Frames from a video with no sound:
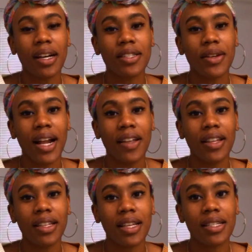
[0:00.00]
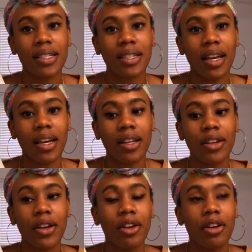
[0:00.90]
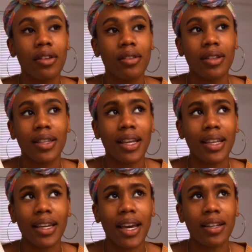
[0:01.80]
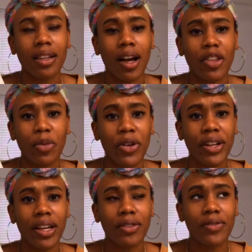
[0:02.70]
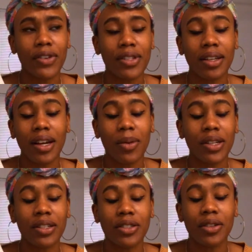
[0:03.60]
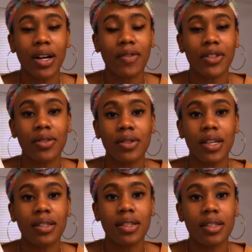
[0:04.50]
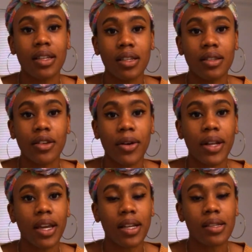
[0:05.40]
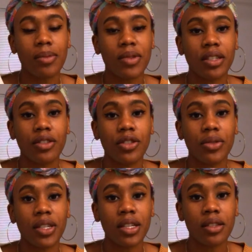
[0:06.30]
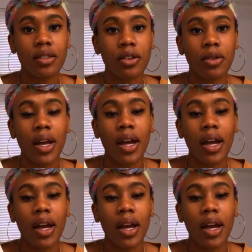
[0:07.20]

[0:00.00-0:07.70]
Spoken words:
so I had that lesson, and I think at like 8 o'clock in the morning, and first thing I want to do after those lessons is go and get something to eat. So